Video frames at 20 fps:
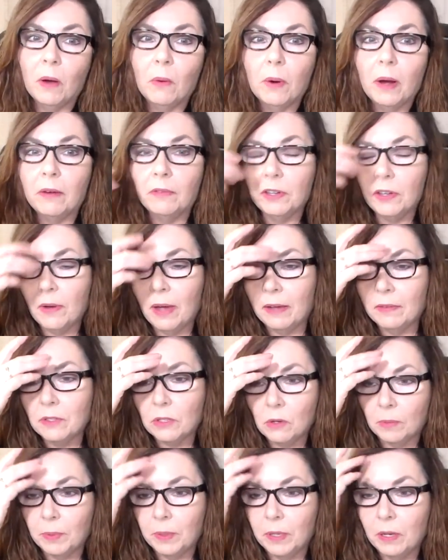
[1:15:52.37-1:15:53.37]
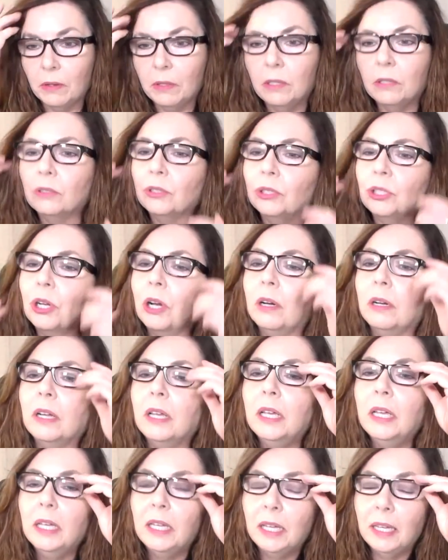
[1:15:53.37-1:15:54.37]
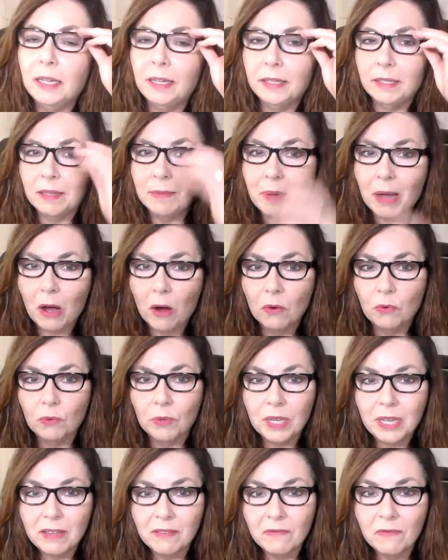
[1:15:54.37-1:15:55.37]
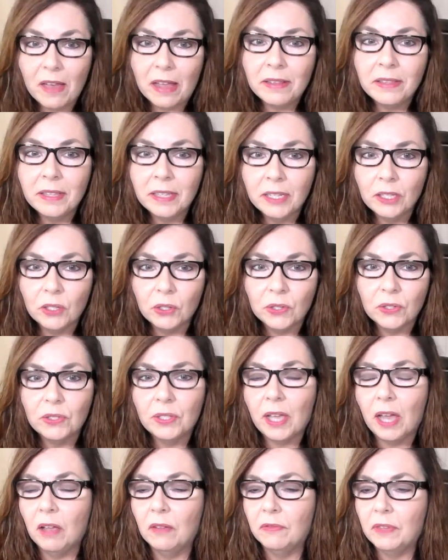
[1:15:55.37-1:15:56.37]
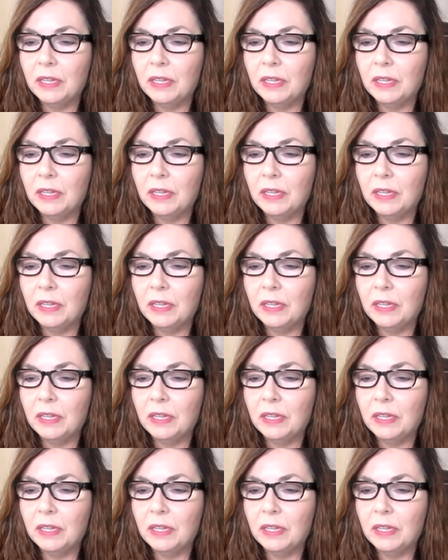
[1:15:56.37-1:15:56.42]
Wherever you have Scorpio in your chart, it is about reinventing yourself.